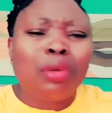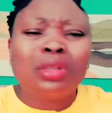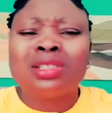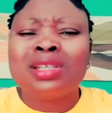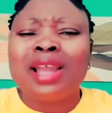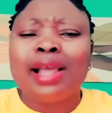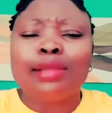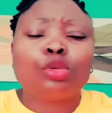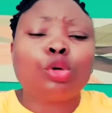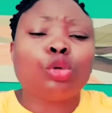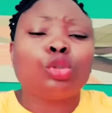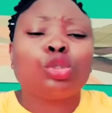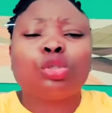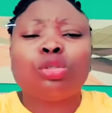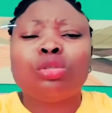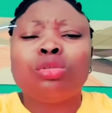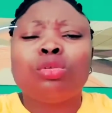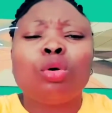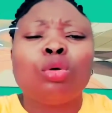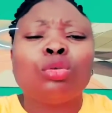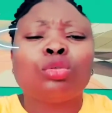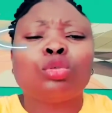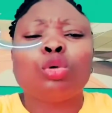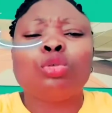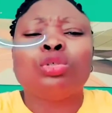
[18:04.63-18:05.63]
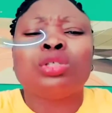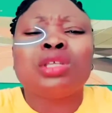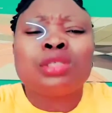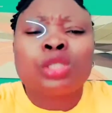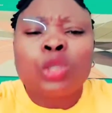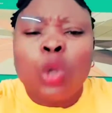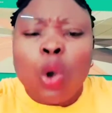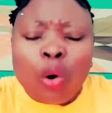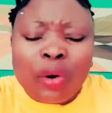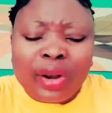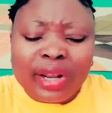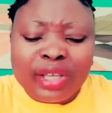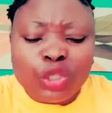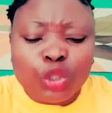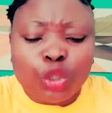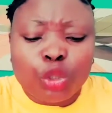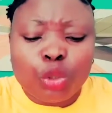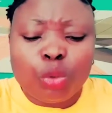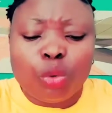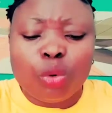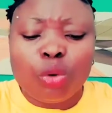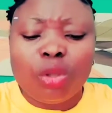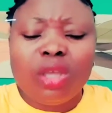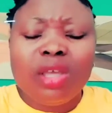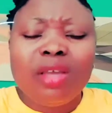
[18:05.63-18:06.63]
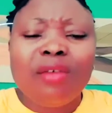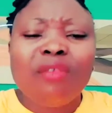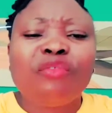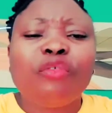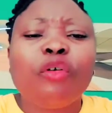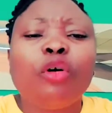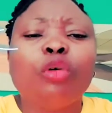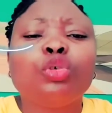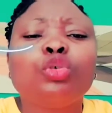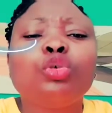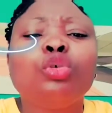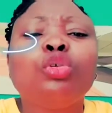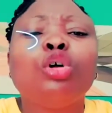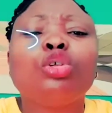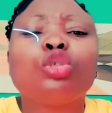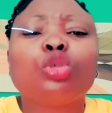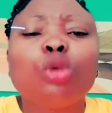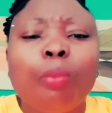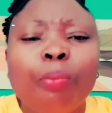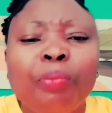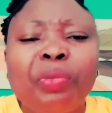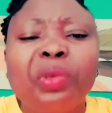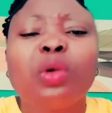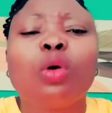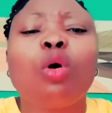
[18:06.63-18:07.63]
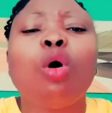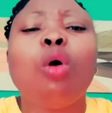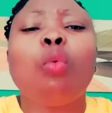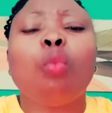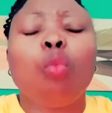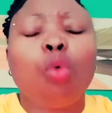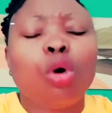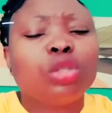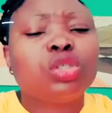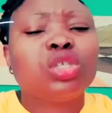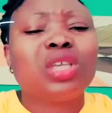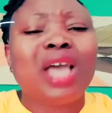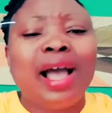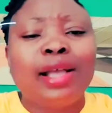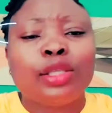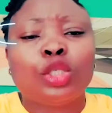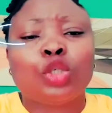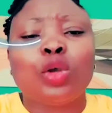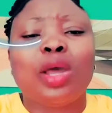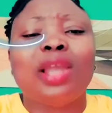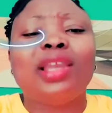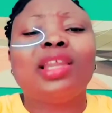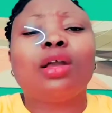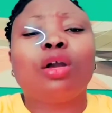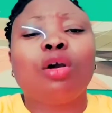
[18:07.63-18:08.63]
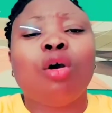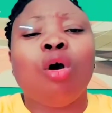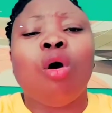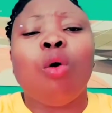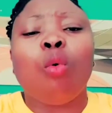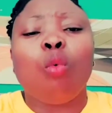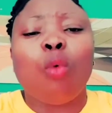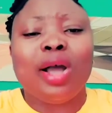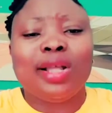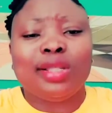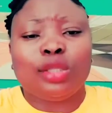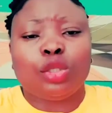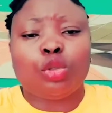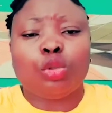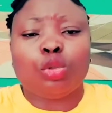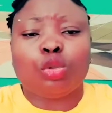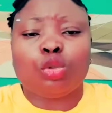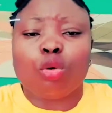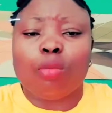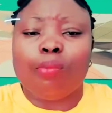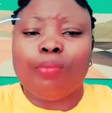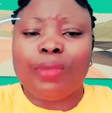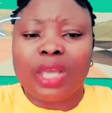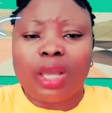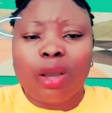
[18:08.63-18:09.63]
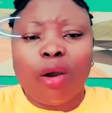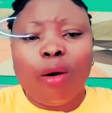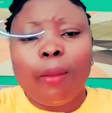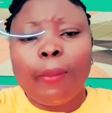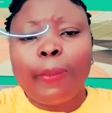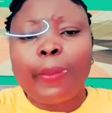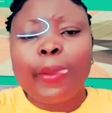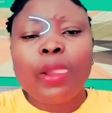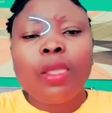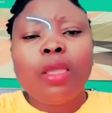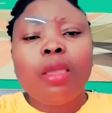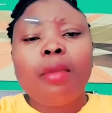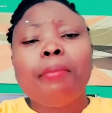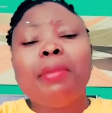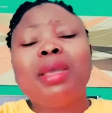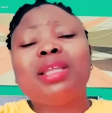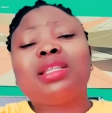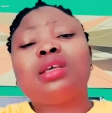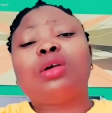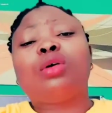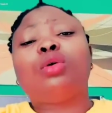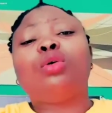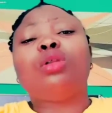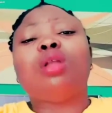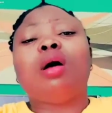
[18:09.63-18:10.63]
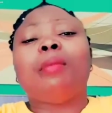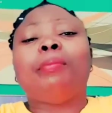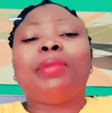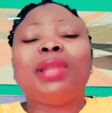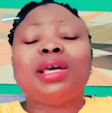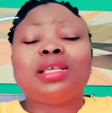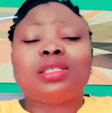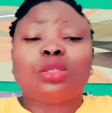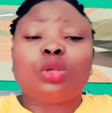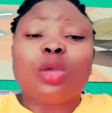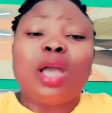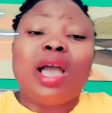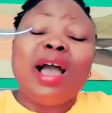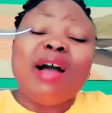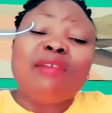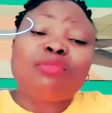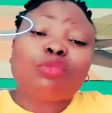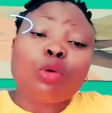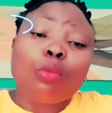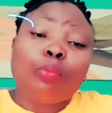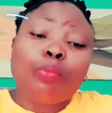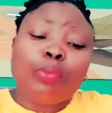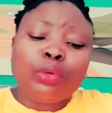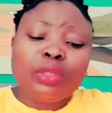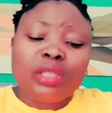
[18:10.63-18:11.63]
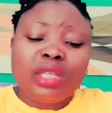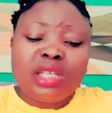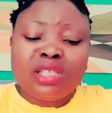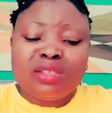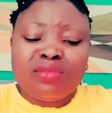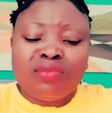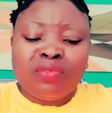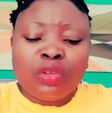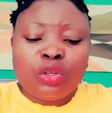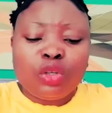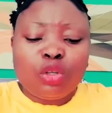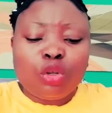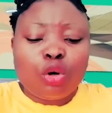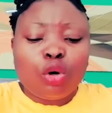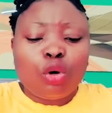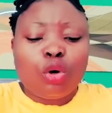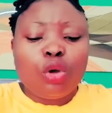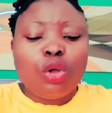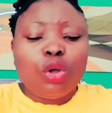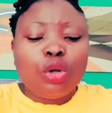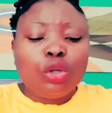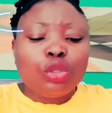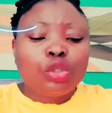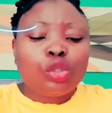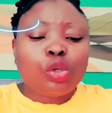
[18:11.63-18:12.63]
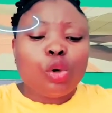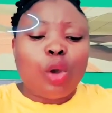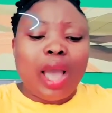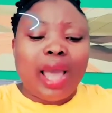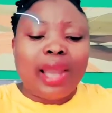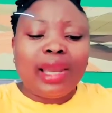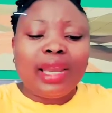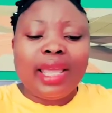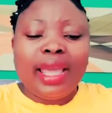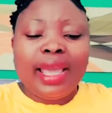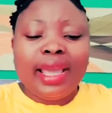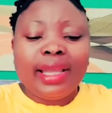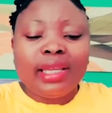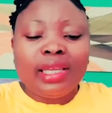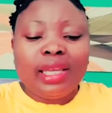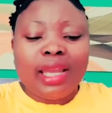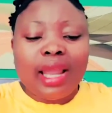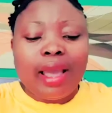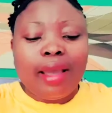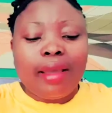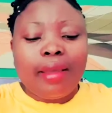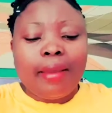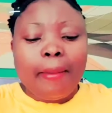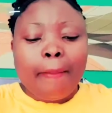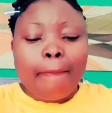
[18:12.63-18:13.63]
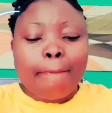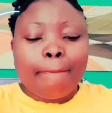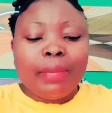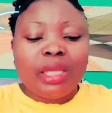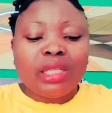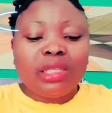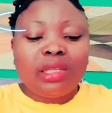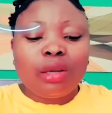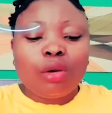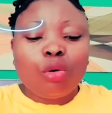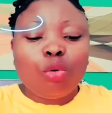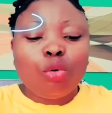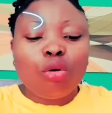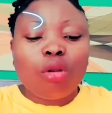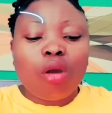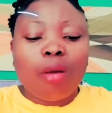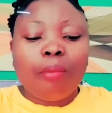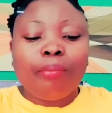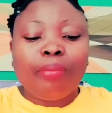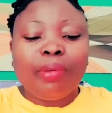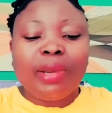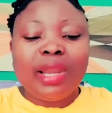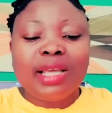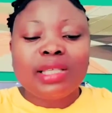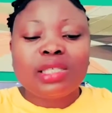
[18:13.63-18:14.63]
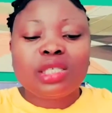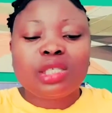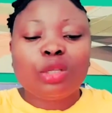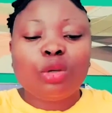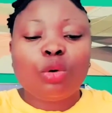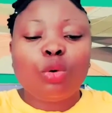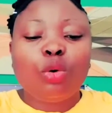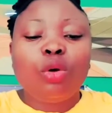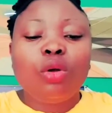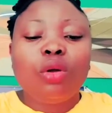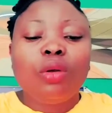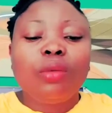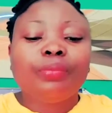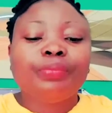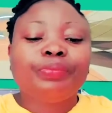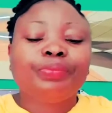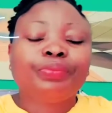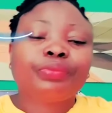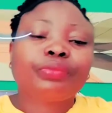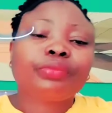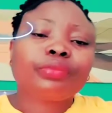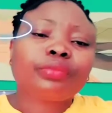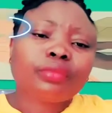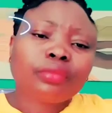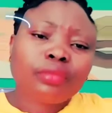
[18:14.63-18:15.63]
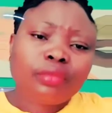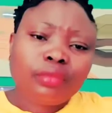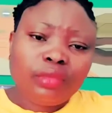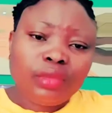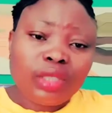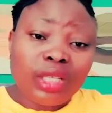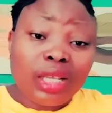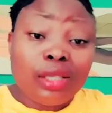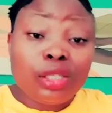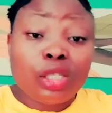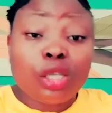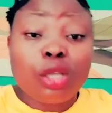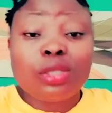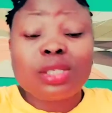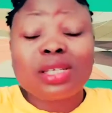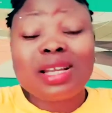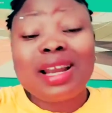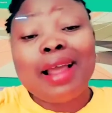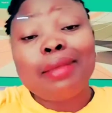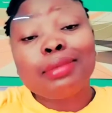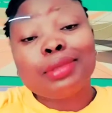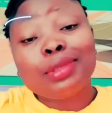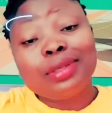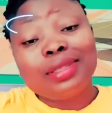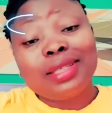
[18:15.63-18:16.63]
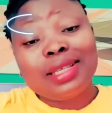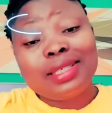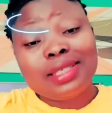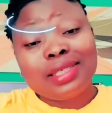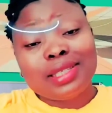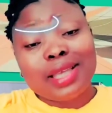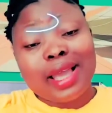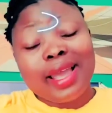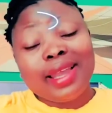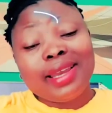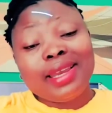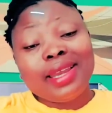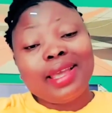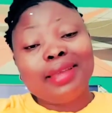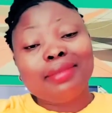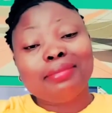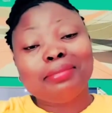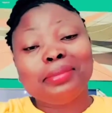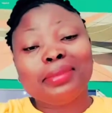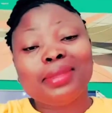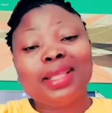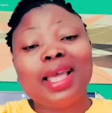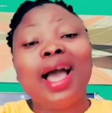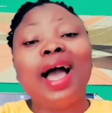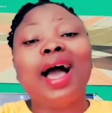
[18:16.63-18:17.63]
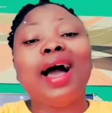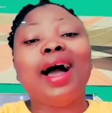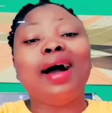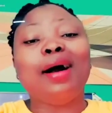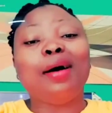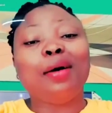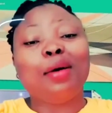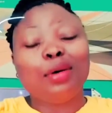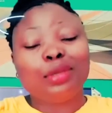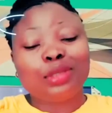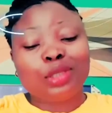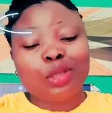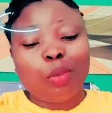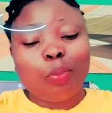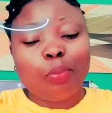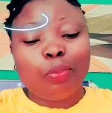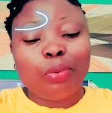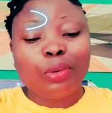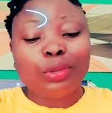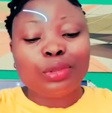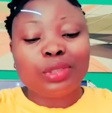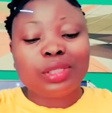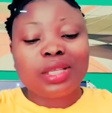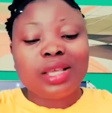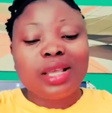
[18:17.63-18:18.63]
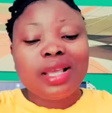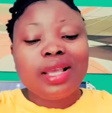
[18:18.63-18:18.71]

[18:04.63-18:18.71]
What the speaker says: try to discourage you for you not to become what actually God wants you to become. May the good Lord bless you. I have to put this video to an end now. May the good Lord bless you. Subscribe to this channel and also put